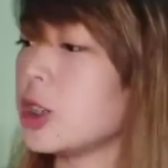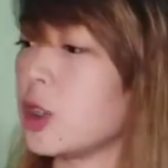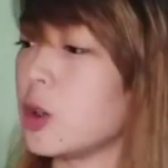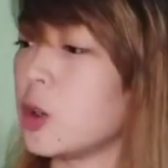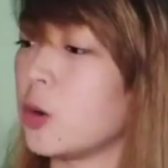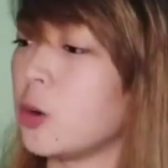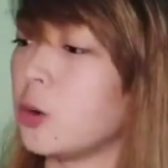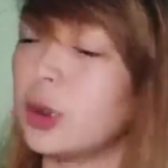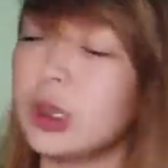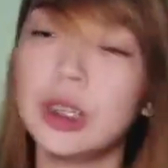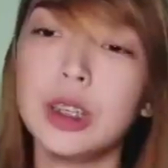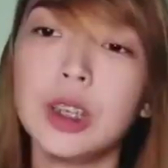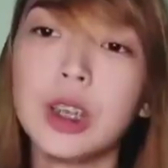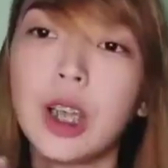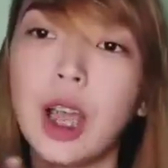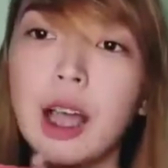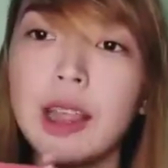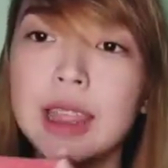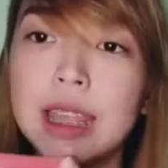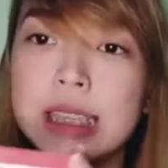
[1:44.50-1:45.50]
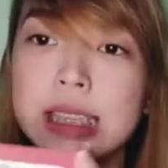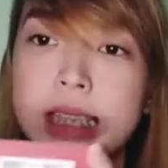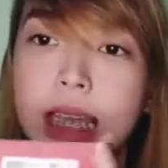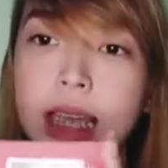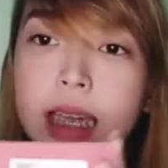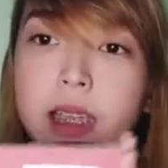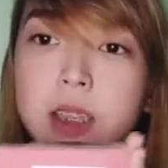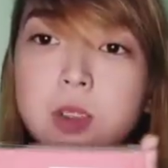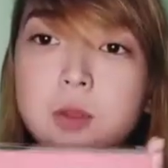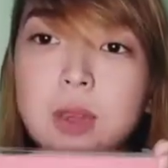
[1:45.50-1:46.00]
So we'll look on the
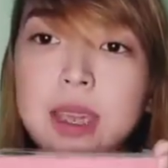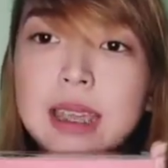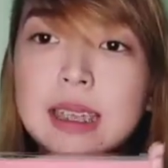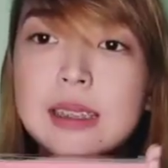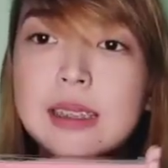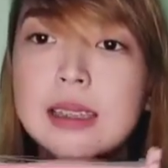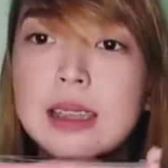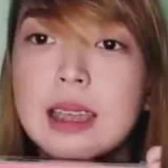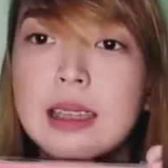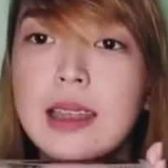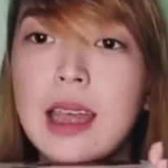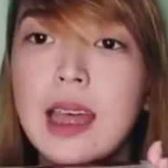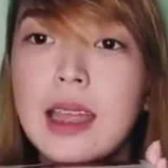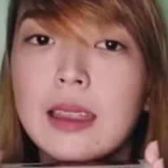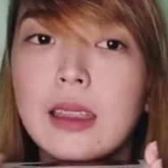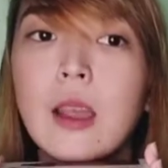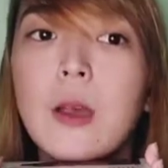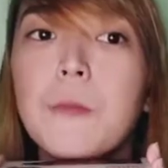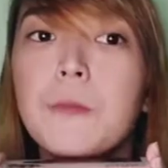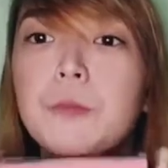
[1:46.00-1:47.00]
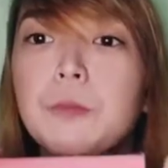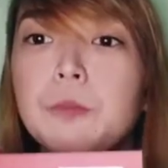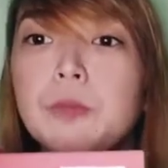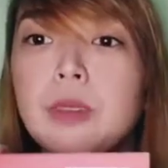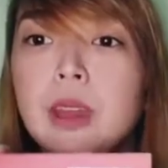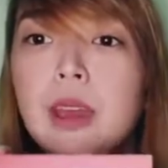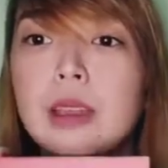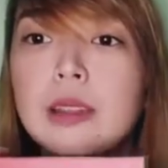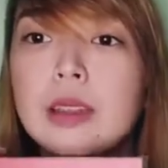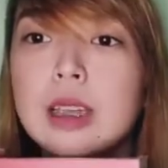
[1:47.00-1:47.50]
sides. We can see that
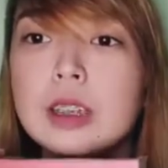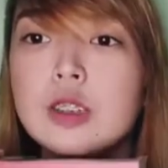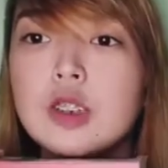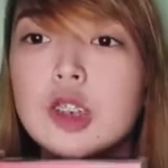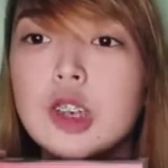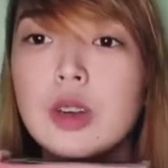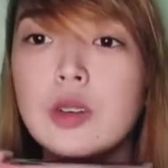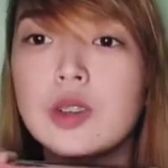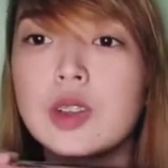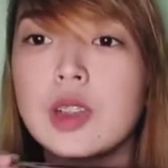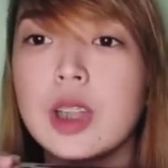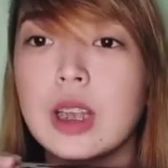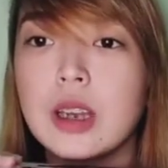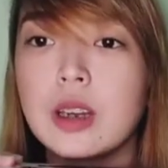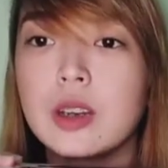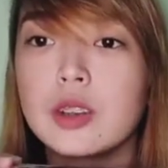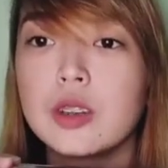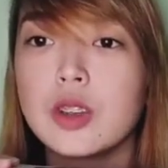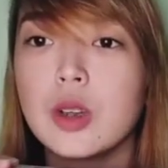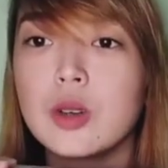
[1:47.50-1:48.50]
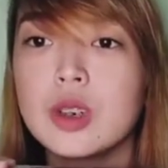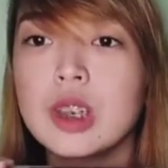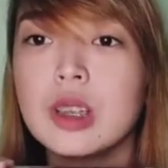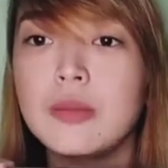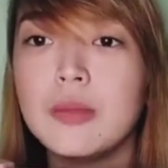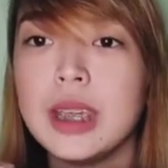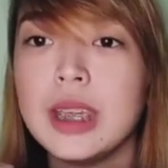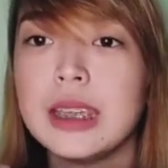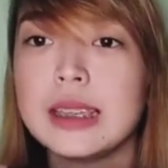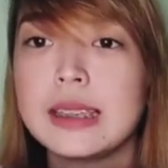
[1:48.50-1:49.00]
this shows their social
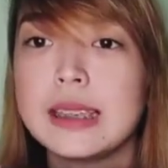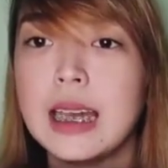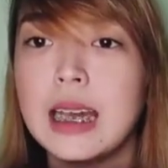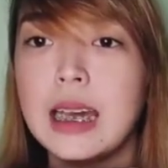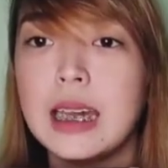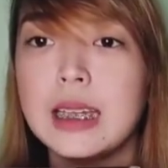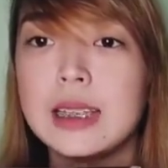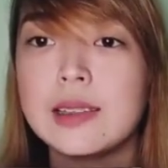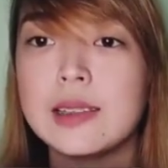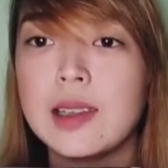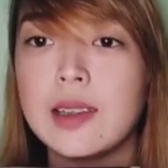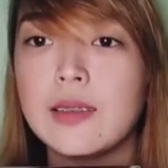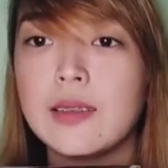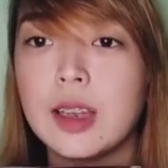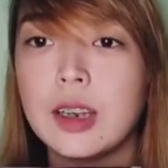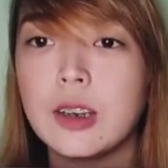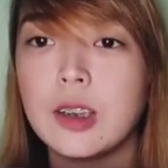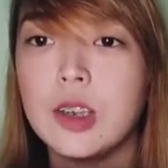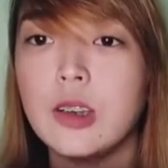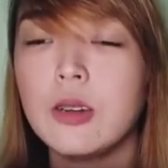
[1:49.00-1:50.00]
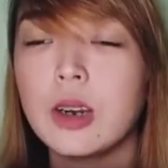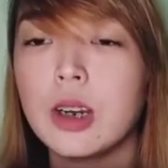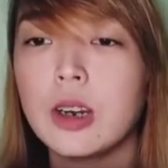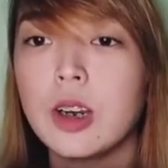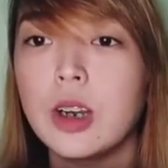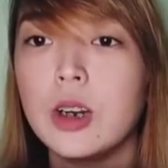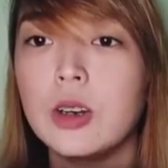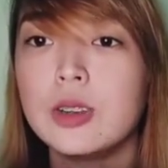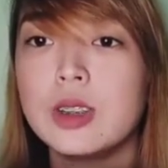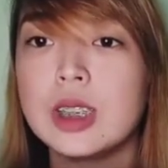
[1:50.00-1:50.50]
media sites, their QR
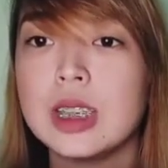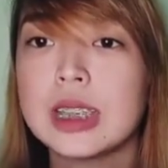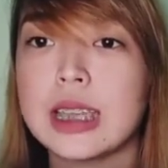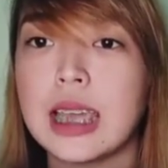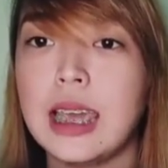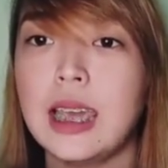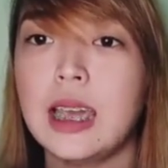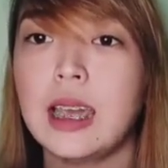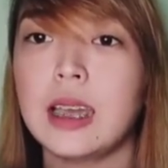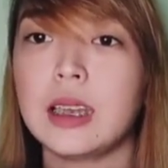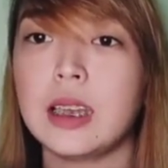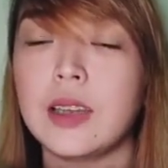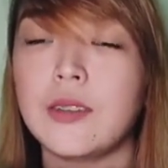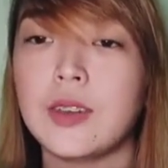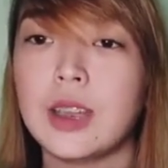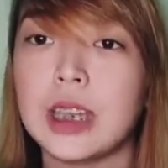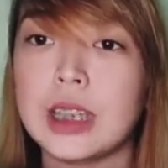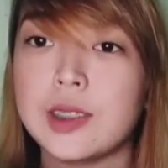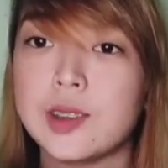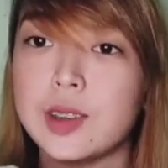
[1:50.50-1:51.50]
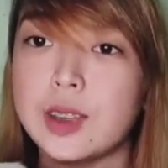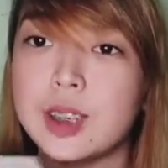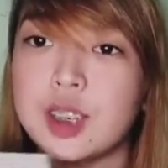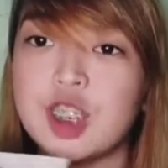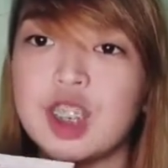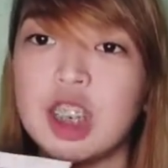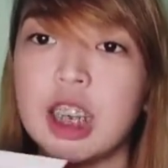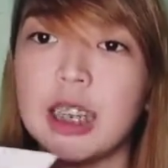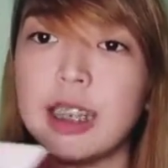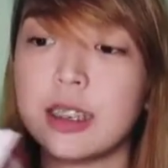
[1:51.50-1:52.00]
code to scan if it is
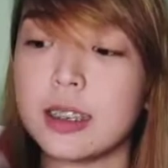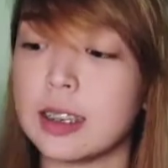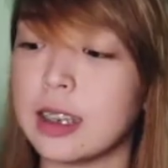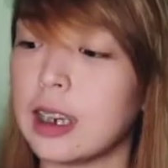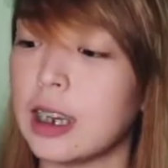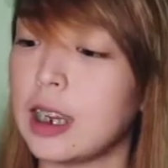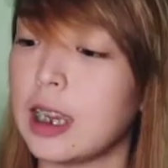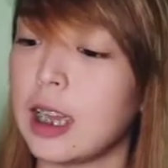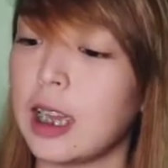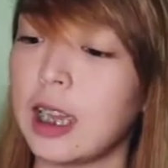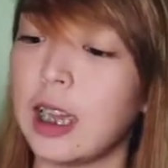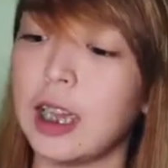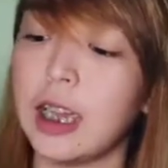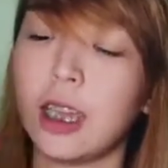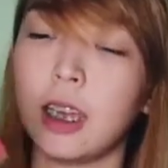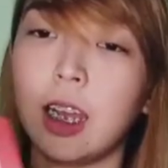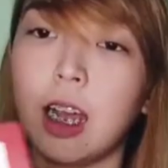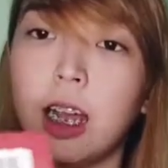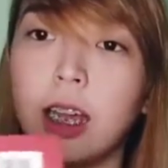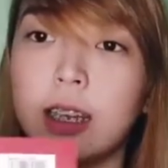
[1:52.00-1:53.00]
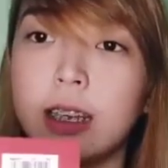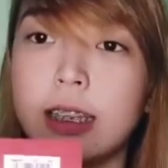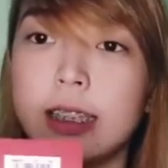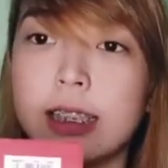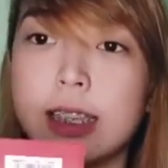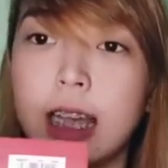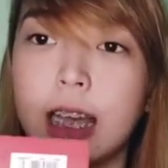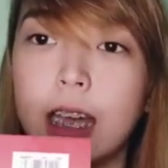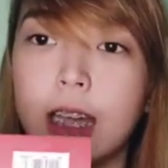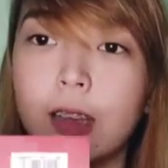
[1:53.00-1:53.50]
legit. And on the
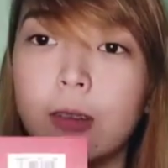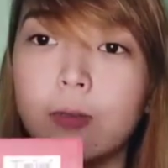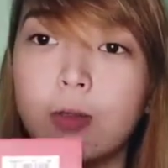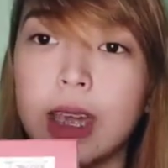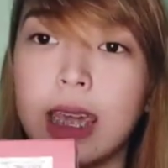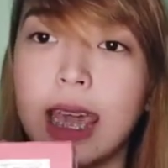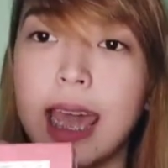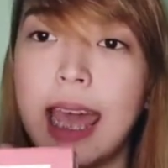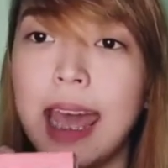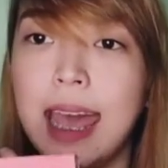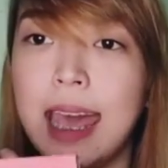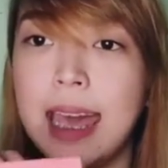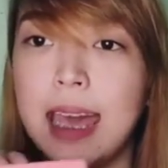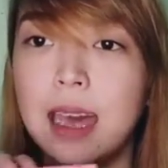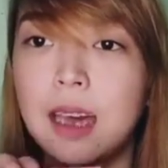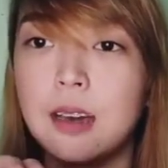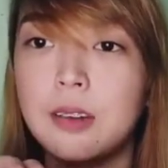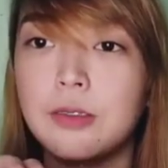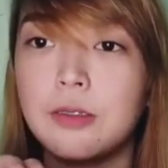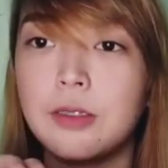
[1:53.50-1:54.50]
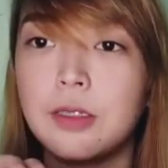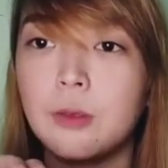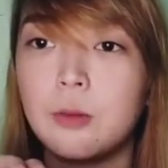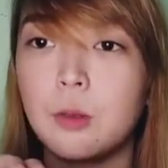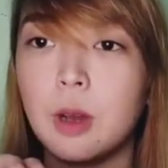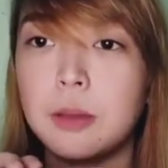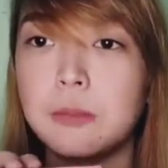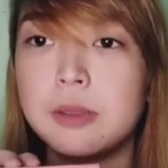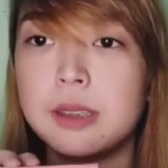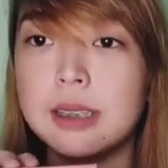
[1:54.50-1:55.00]
side, we have the
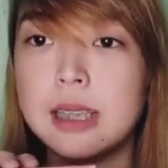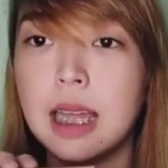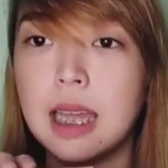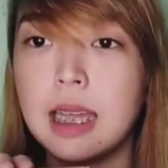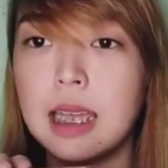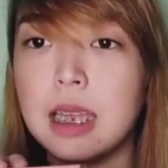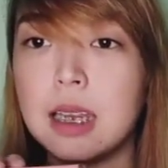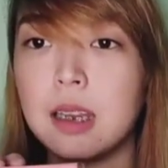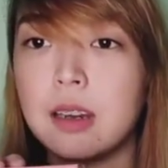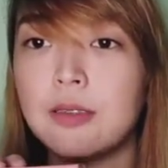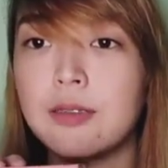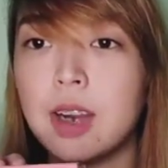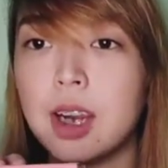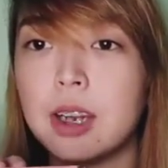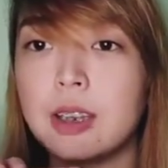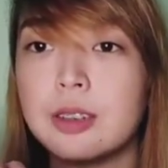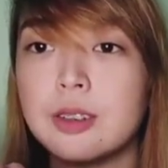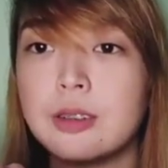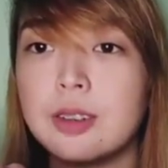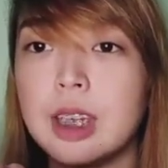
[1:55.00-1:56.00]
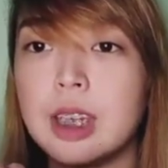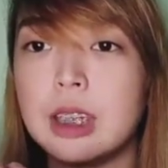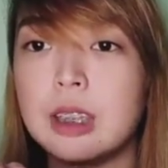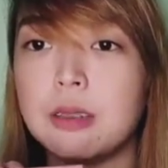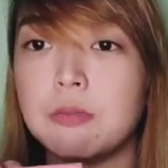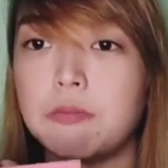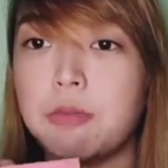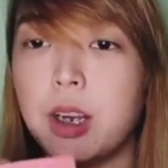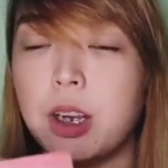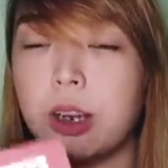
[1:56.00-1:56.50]
website of Artery,
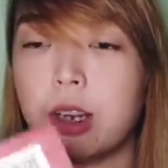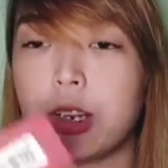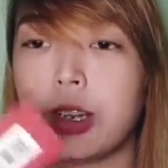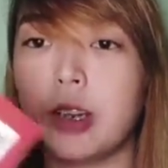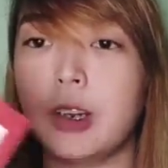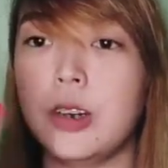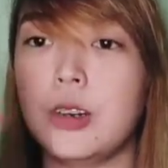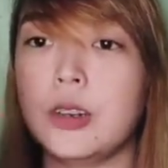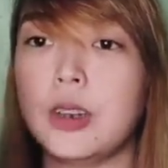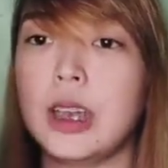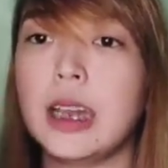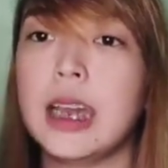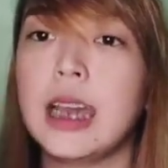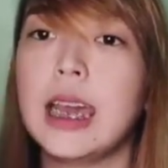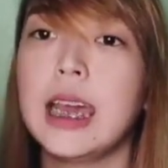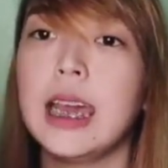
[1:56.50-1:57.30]
the barcode,